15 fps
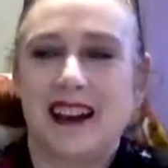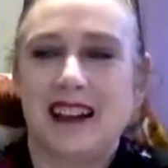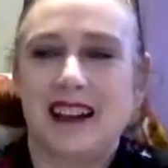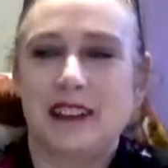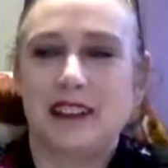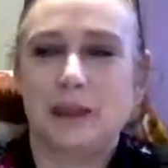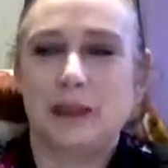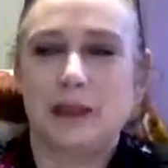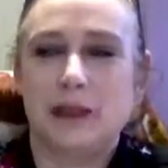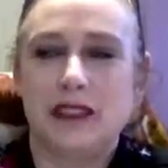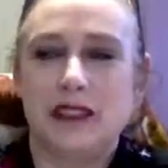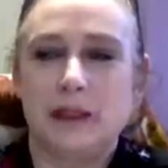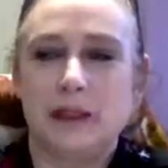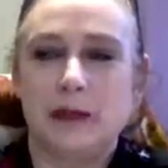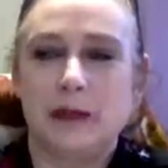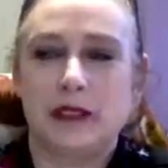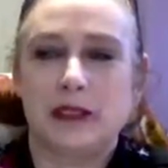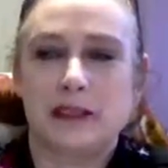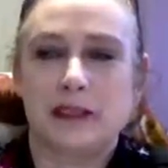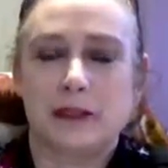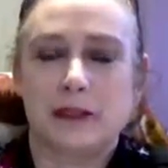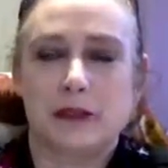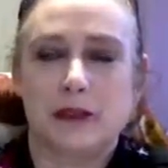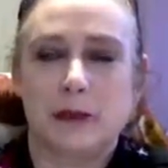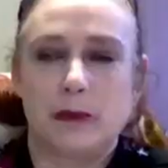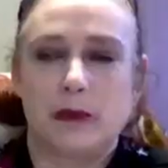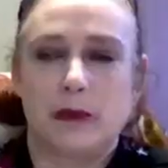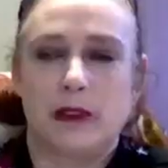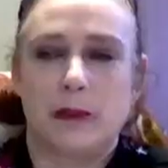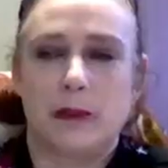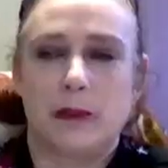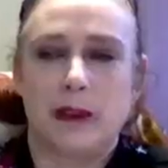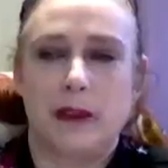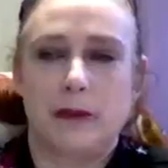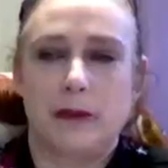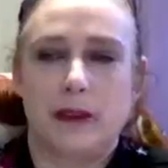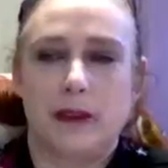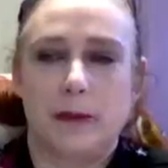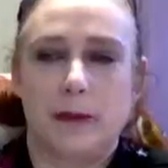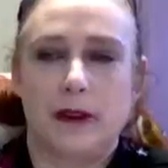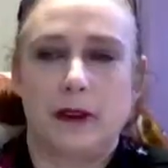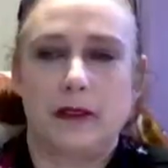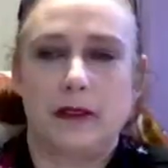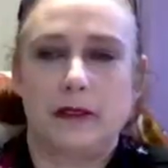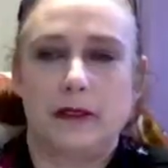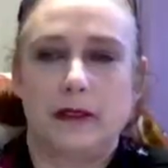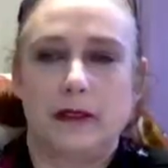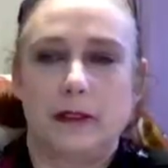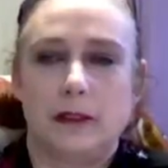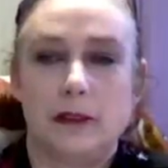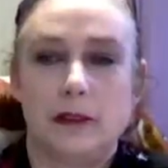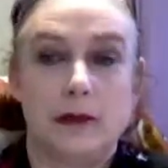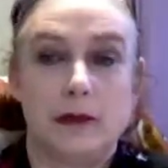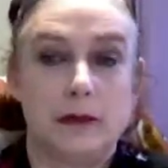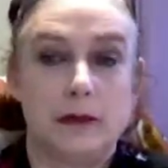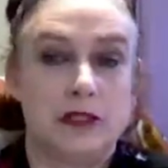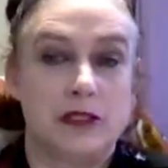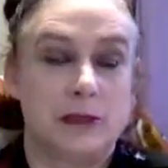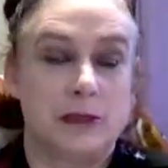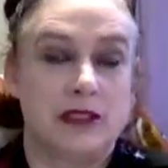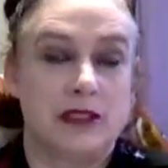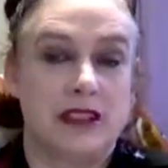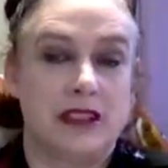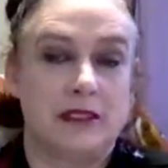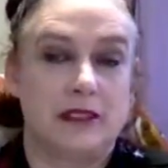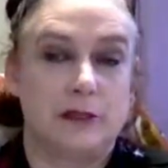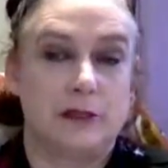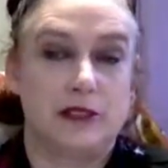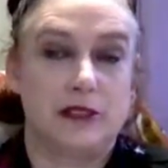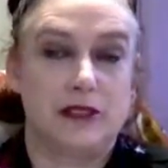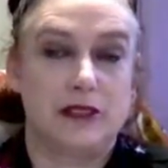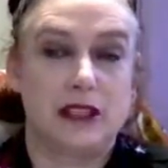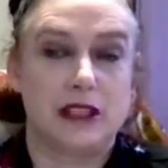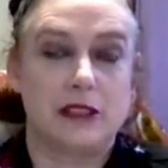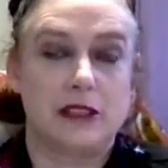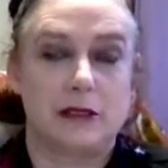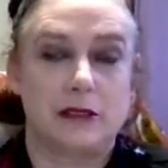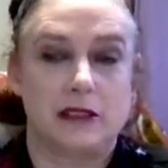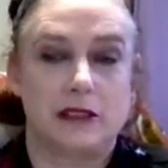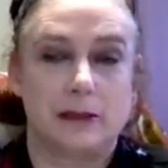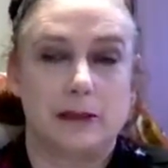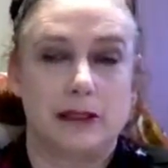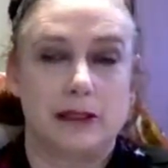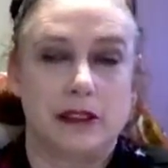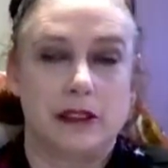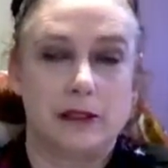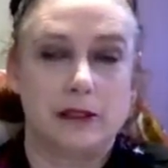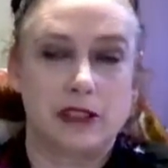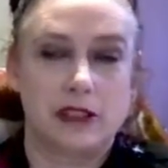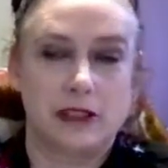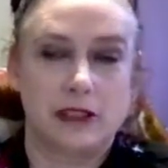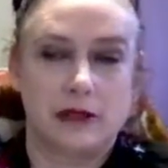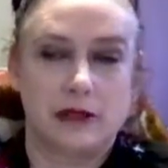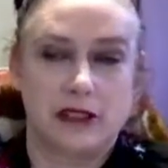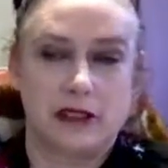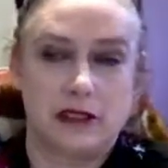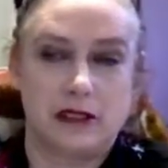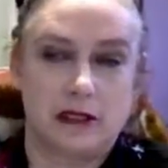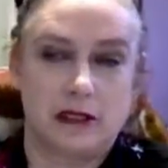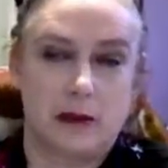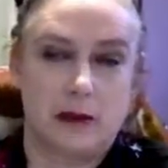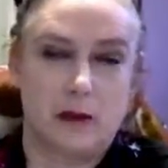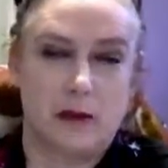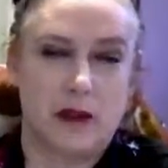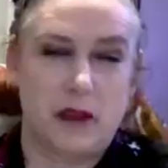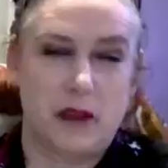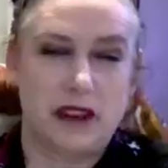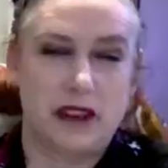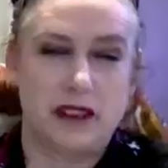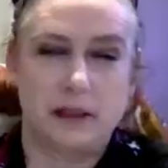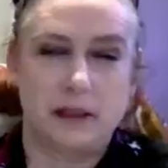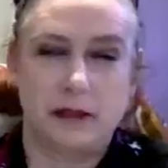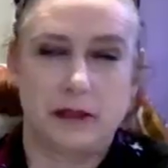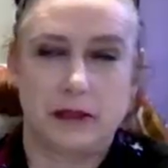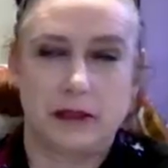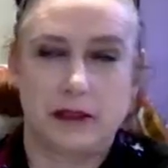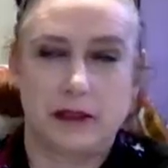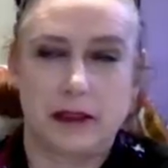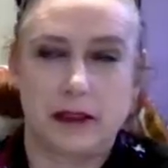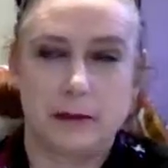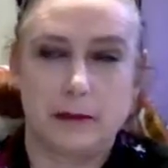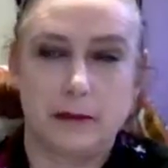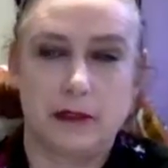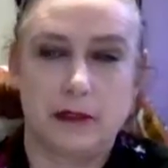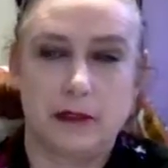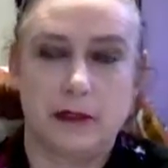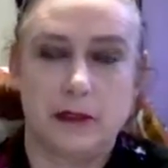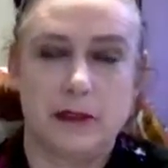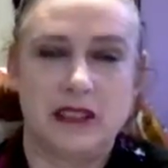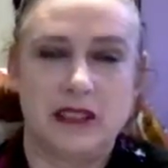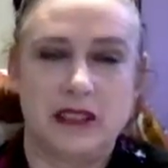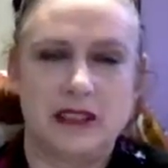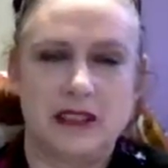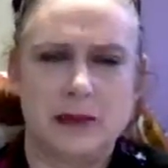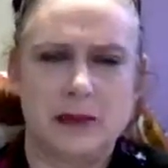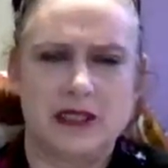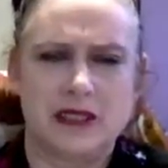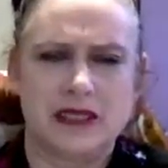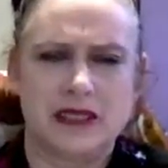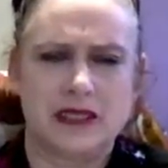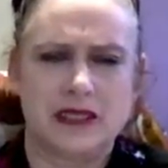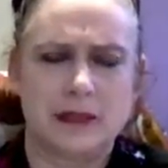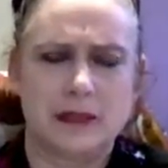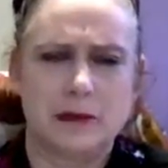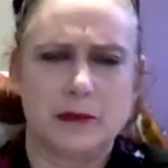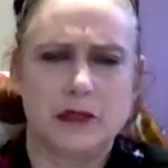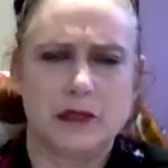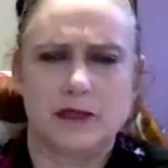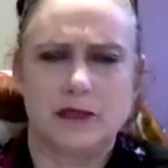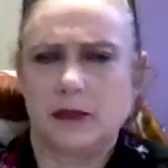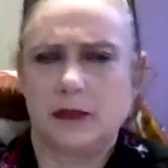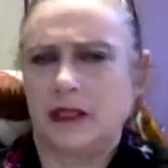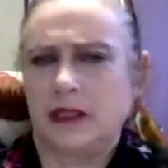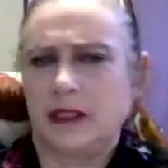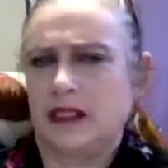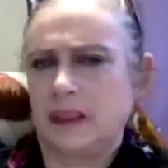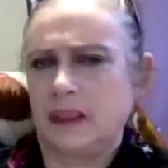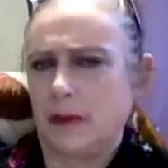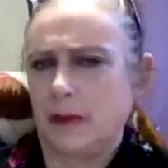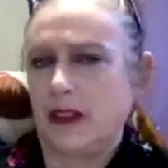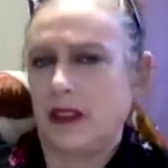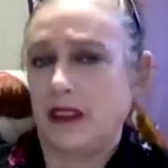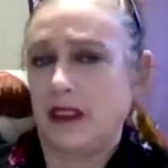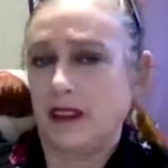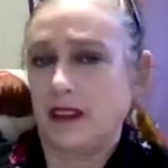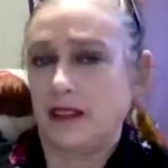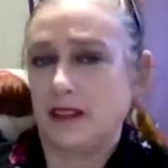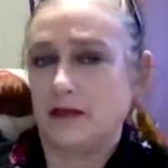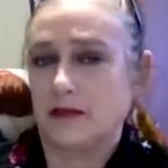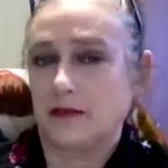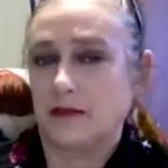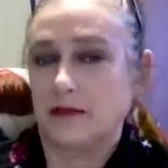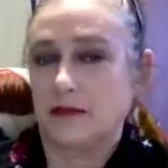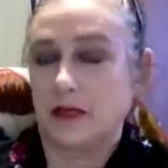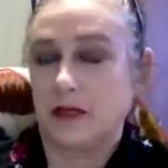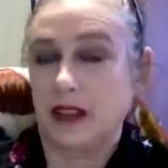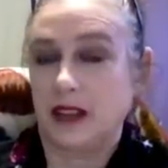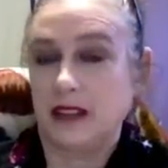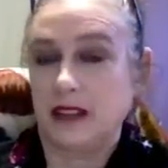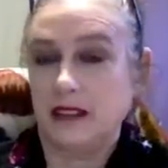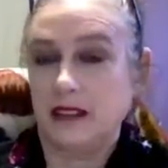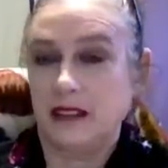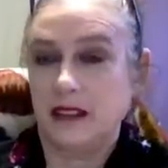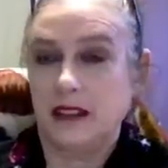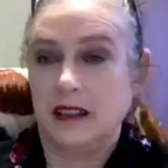It could be an ebook, a special report, a white paper. It could be a membership site. It could be a training course. It could be a coaching course, a marketing program. It could be some system of doing something. Okay.